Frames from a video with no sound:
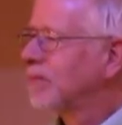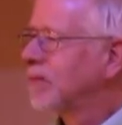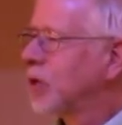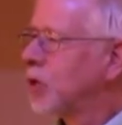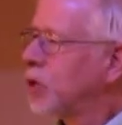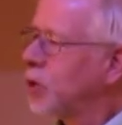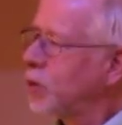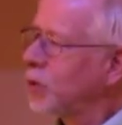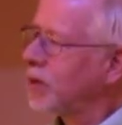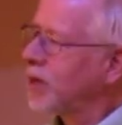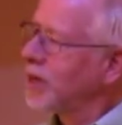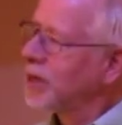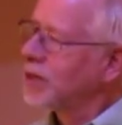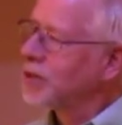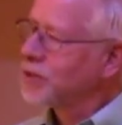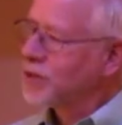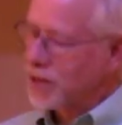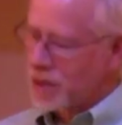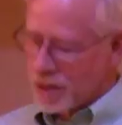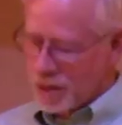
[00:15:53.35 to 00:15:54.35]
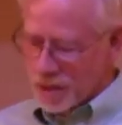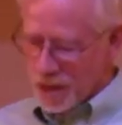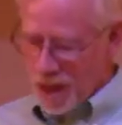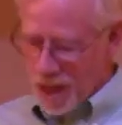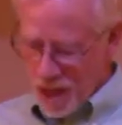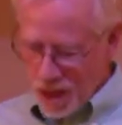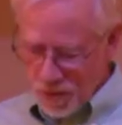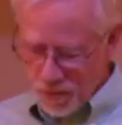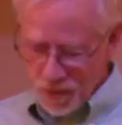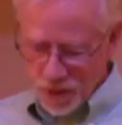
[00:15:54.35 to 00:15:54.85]
who is in
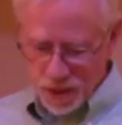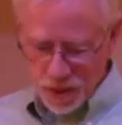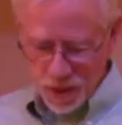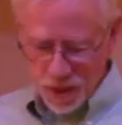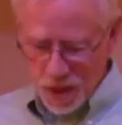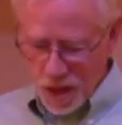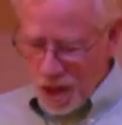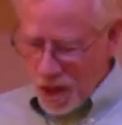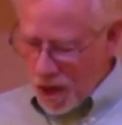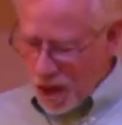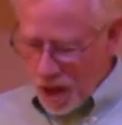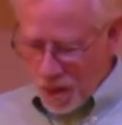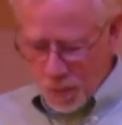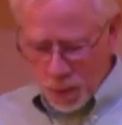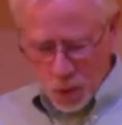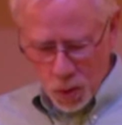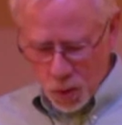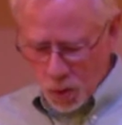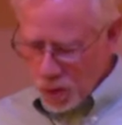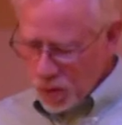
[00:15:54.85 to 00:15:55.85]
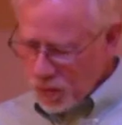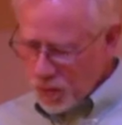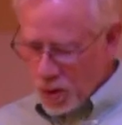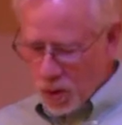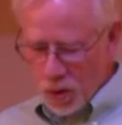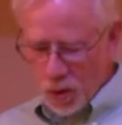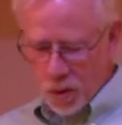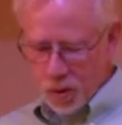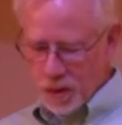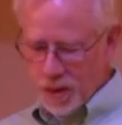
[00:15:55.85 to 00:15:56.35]
heaven, uphold the
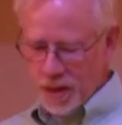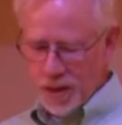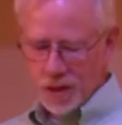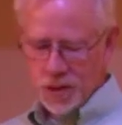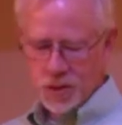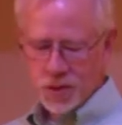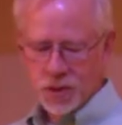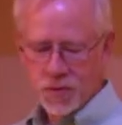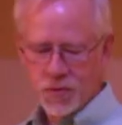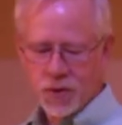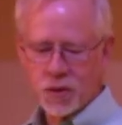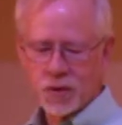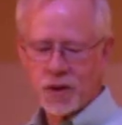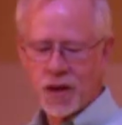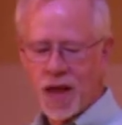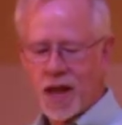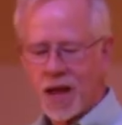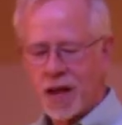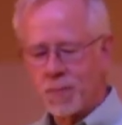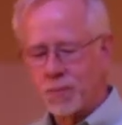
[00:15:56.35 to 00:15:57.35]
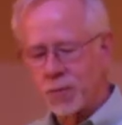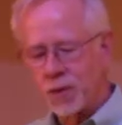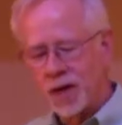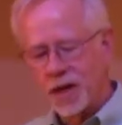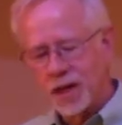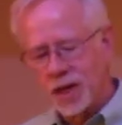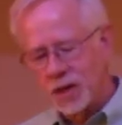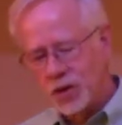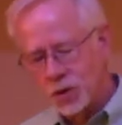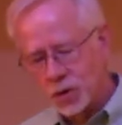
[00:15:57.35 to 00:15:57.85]
holiness of your name,
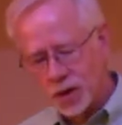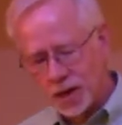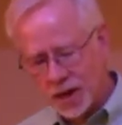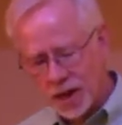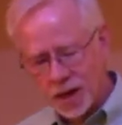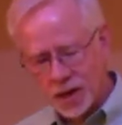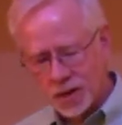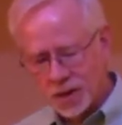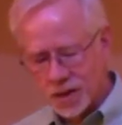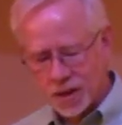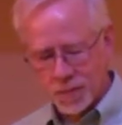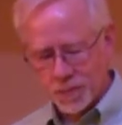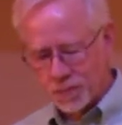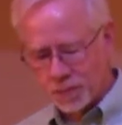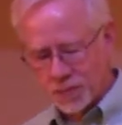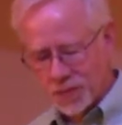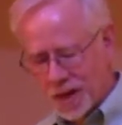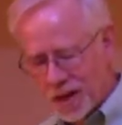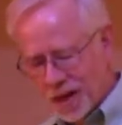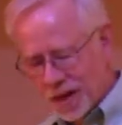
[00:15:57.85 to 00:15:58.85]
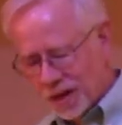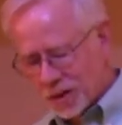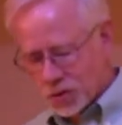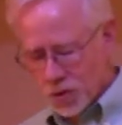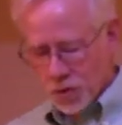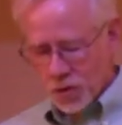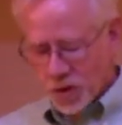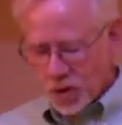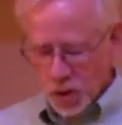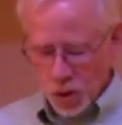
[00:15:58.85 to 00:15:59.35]
bring in your kingdom,
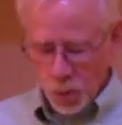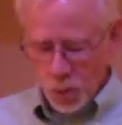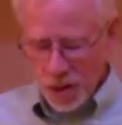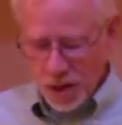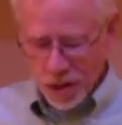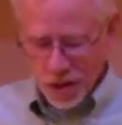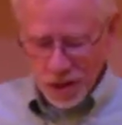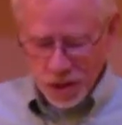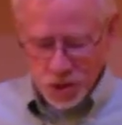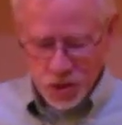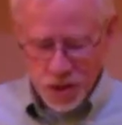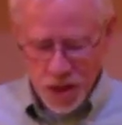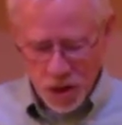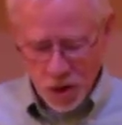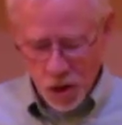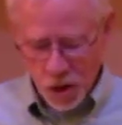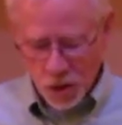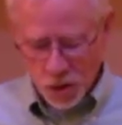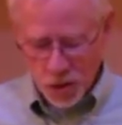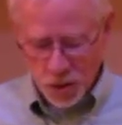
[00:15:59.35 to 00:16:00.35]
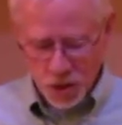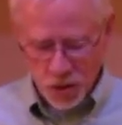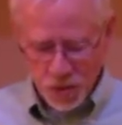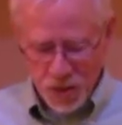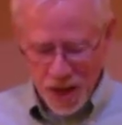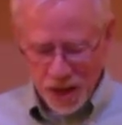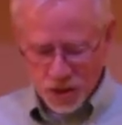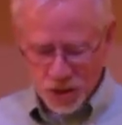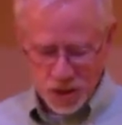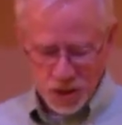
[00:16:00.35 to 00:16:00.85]
so that your will is done on
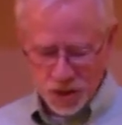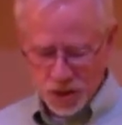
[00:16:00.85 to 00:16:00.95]
earth as it's